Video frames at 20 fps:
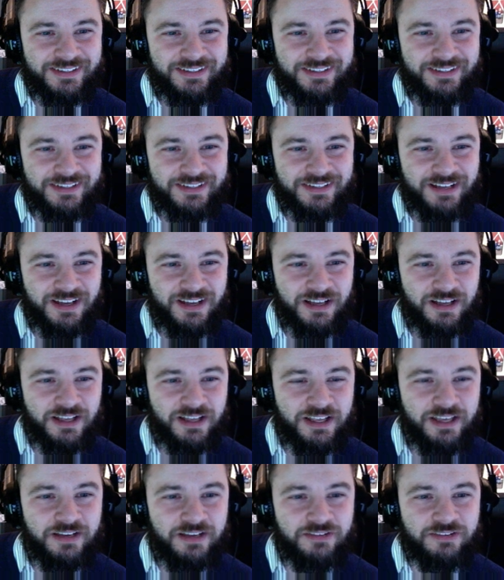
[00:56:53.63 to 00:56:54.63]
Uh,
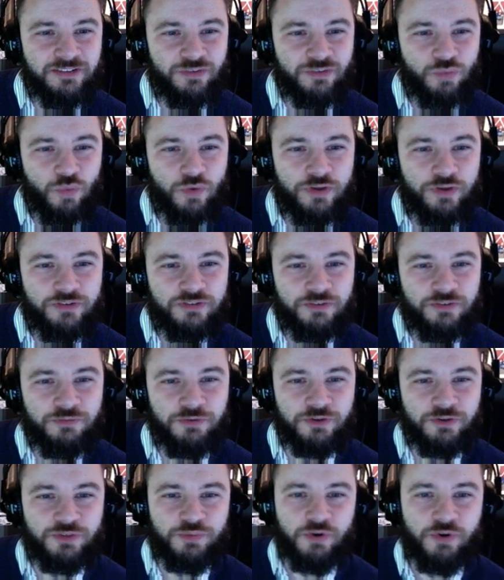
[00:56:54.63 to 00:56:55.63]
Anna says, what's the
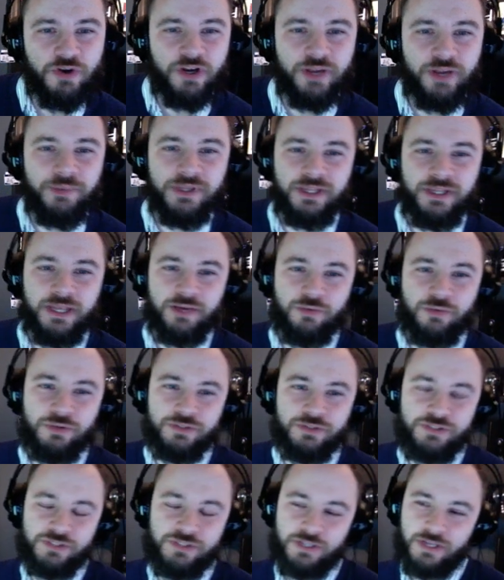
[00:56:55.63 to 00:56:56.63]
first programming
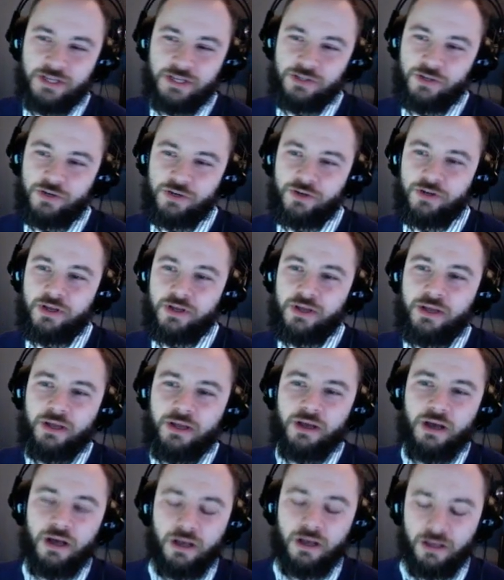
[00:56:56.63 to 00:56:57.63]
language I learned?
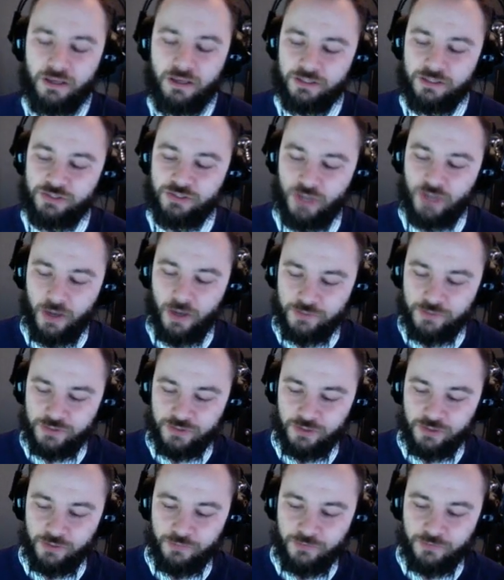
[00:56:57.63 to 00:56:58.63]
Uh,
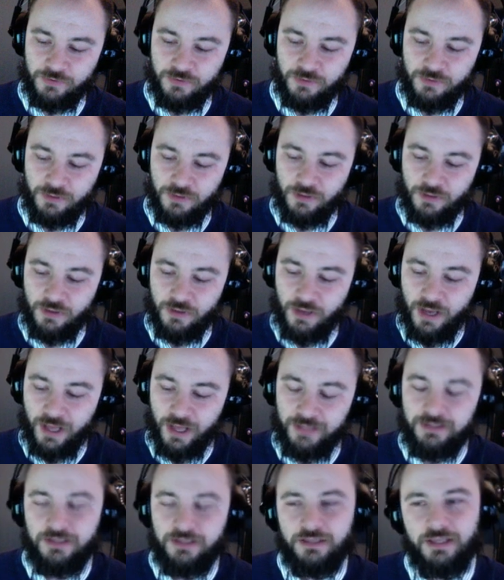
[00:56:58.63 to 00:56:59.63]
JavaScript. I
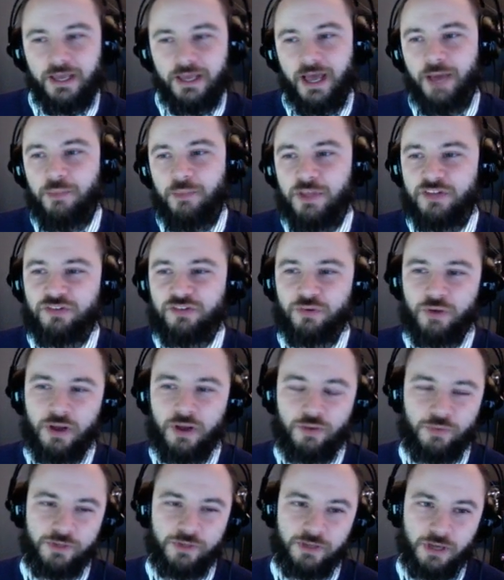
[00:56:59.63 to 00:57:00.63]
did like I messed around
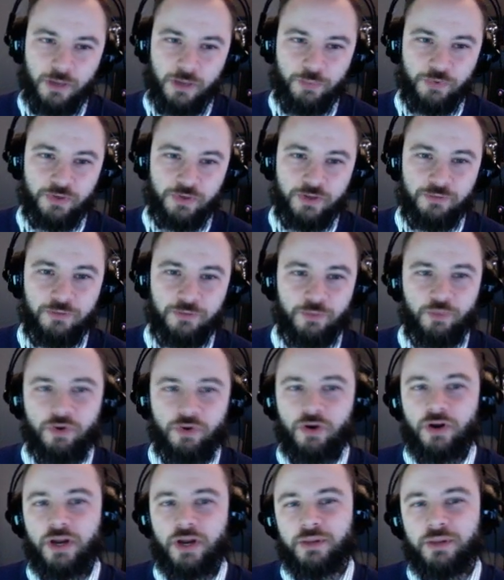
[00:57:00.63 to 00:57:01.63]
with a couple of different
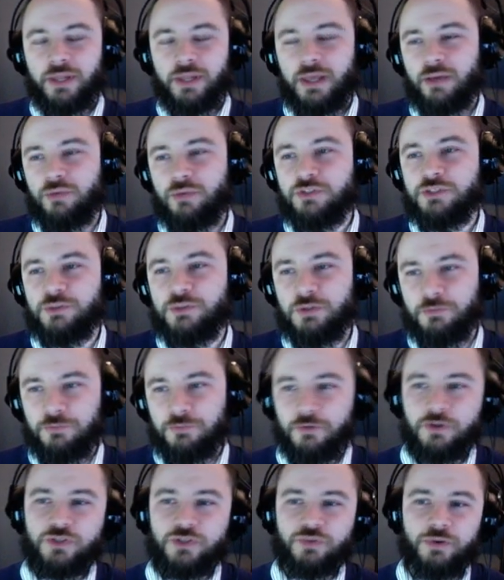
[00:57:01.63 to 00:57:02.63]
programming languages, but the
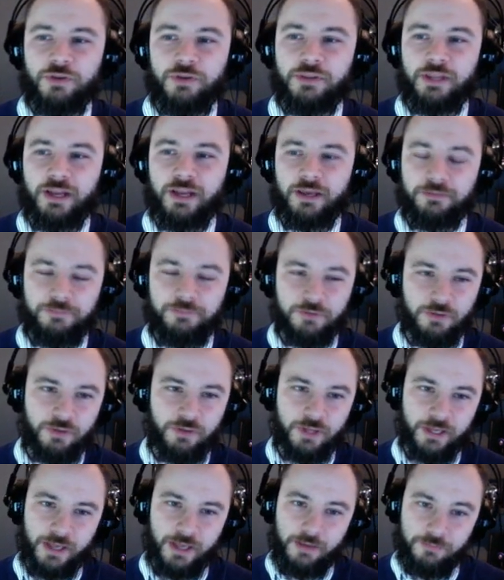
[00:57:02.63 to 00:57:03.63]
first one that I feel
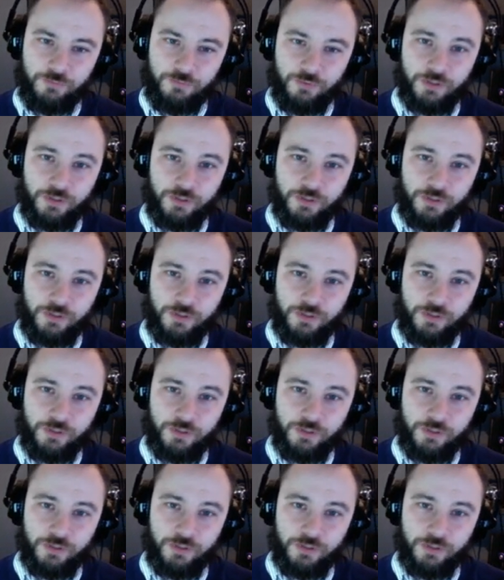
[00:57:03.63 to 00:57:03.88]
like I've really